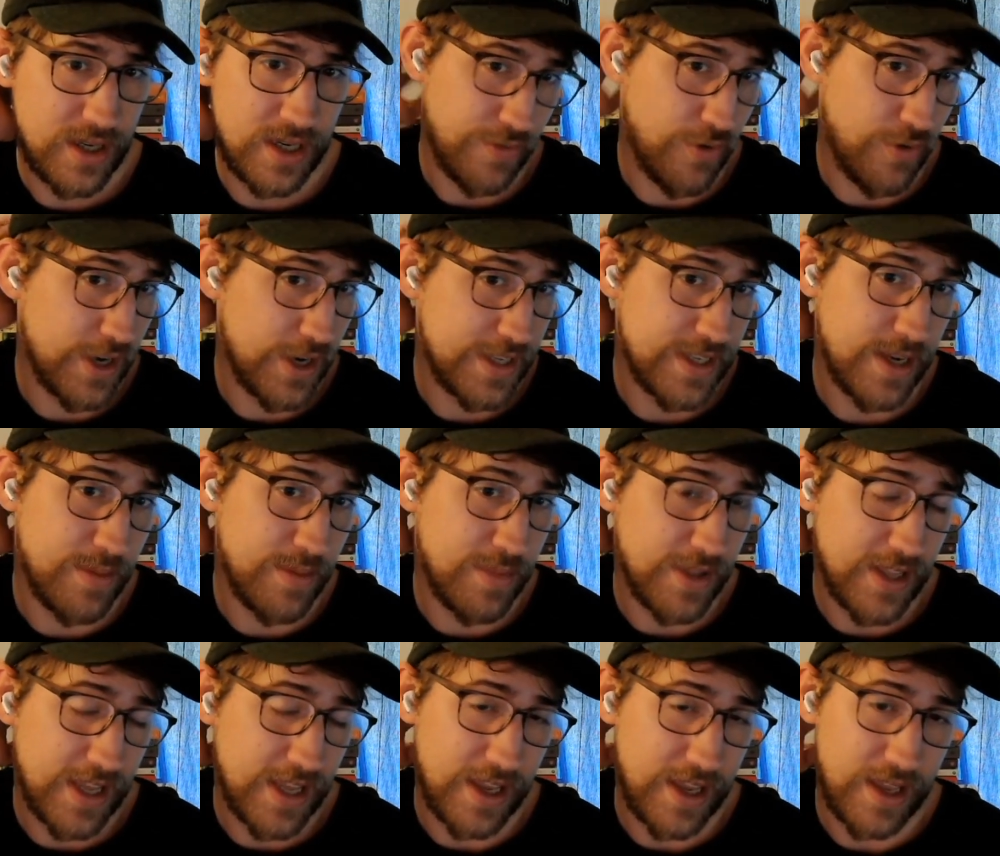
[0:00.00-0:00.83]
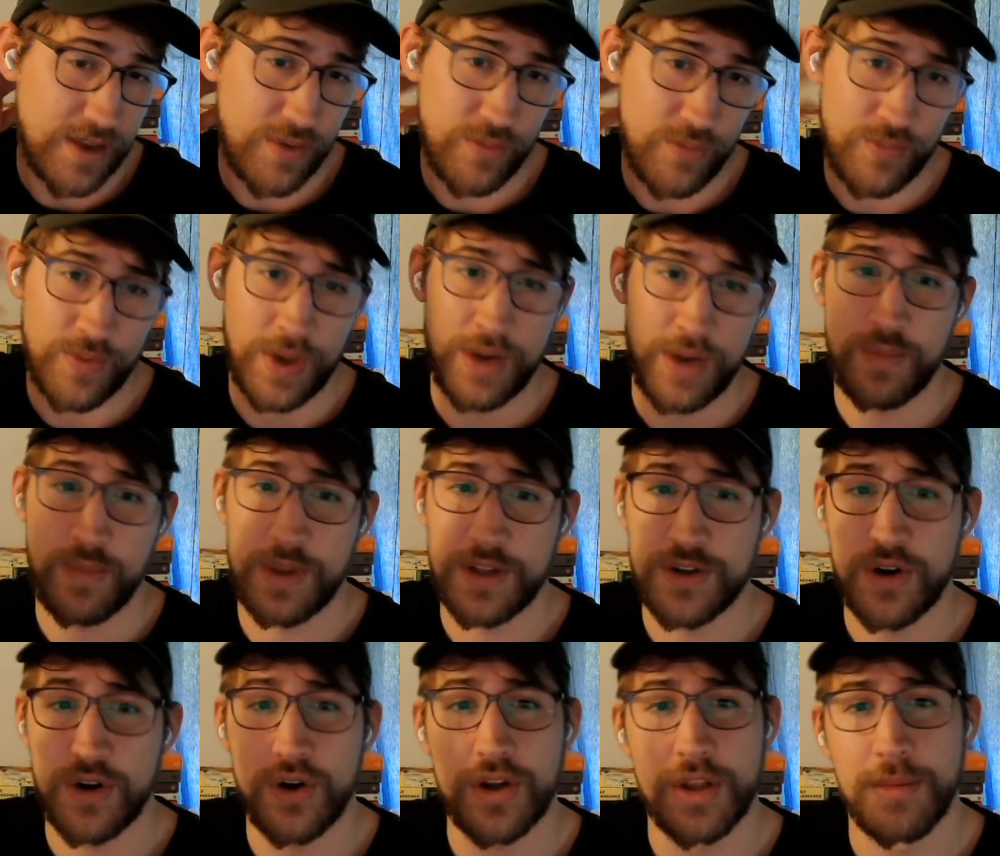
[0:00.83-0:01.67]
For example, like when we
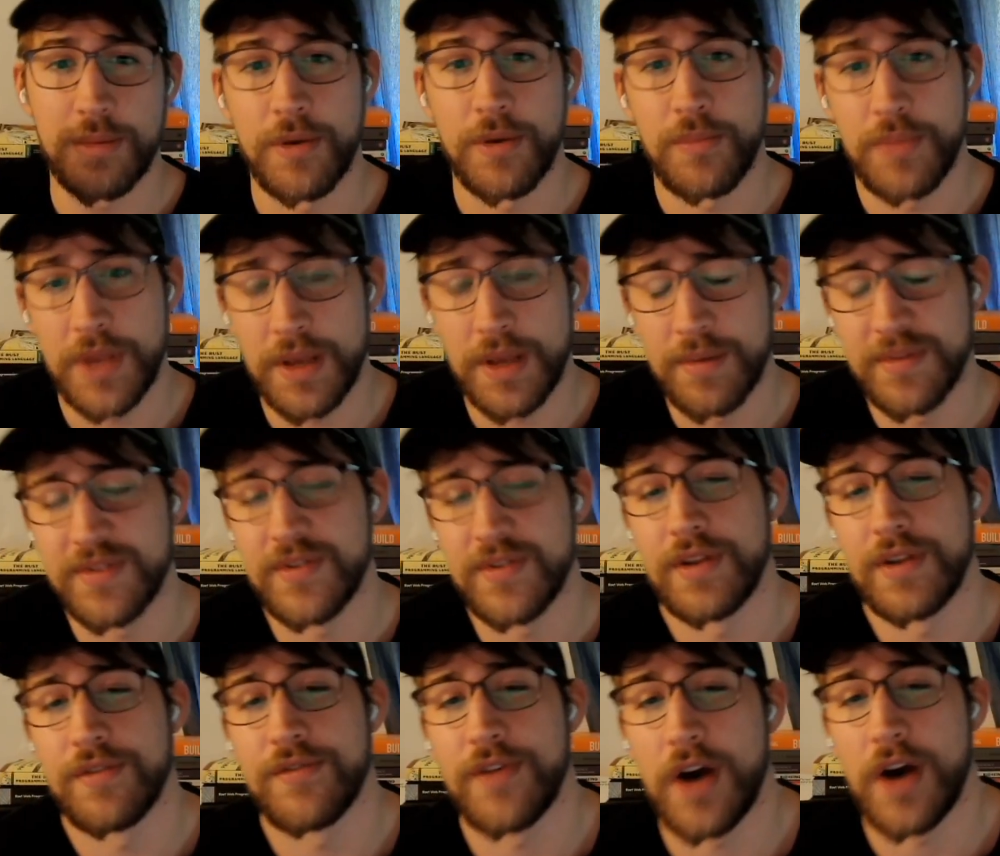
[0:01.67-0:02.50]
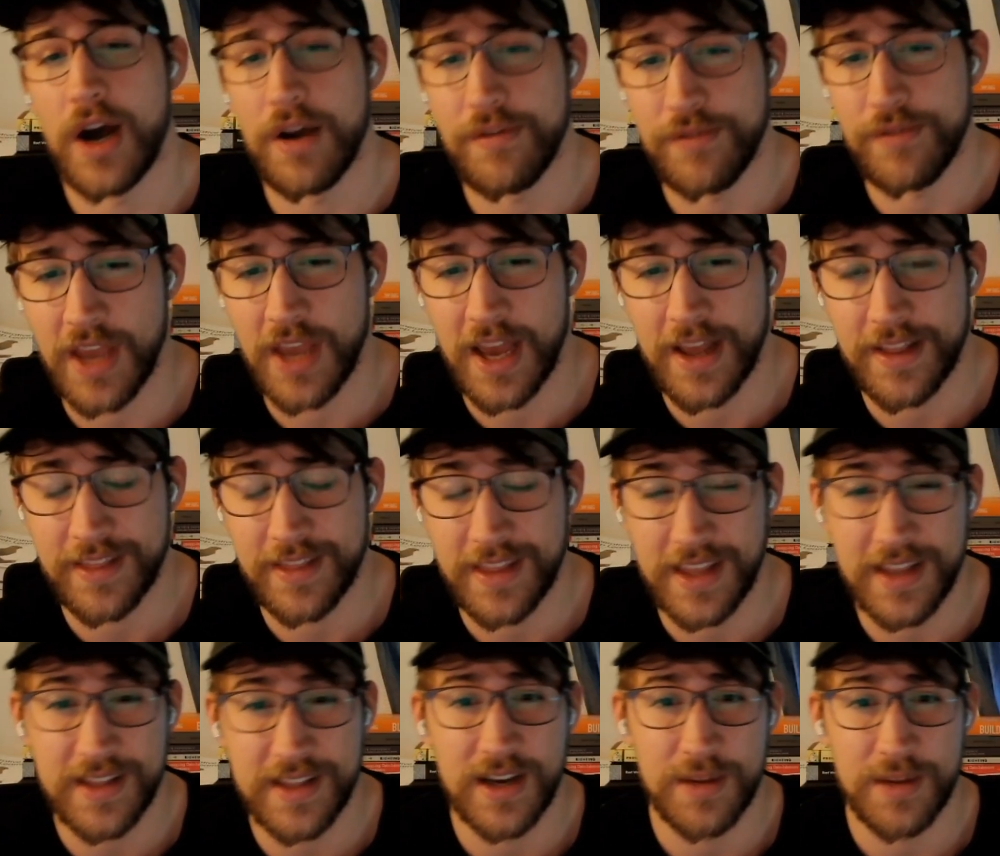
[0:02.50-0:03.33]
talked about BM25, we
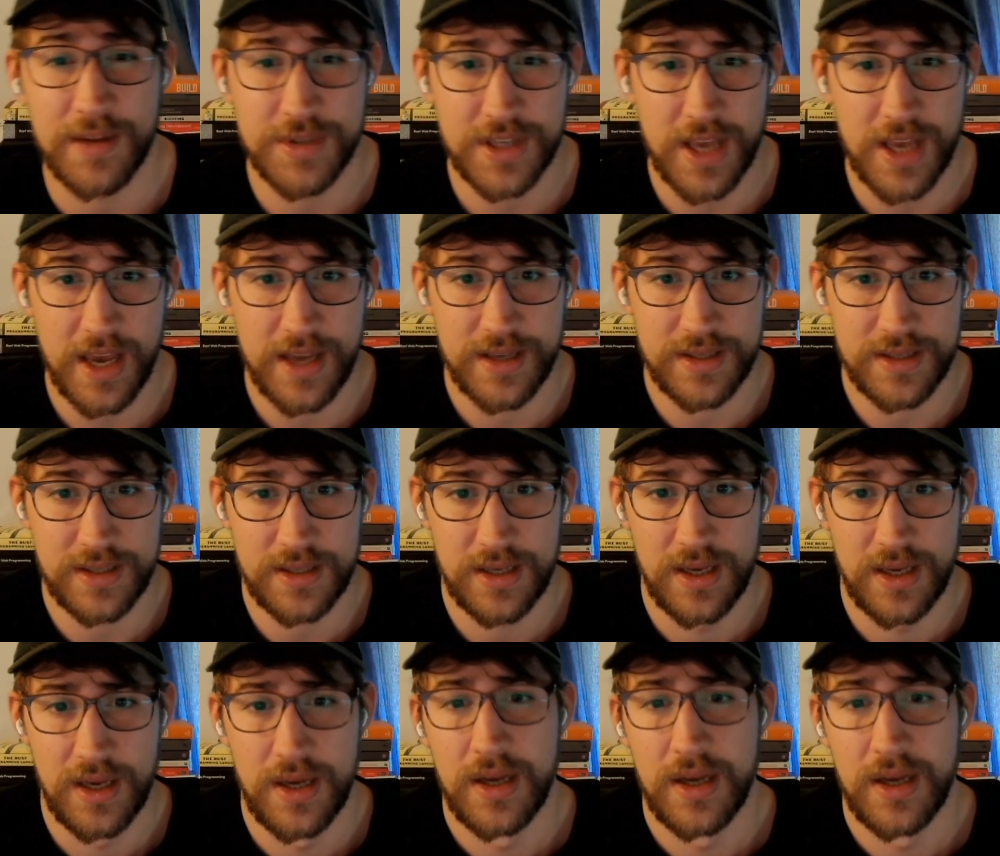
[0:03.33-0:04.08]
had GitHub's case,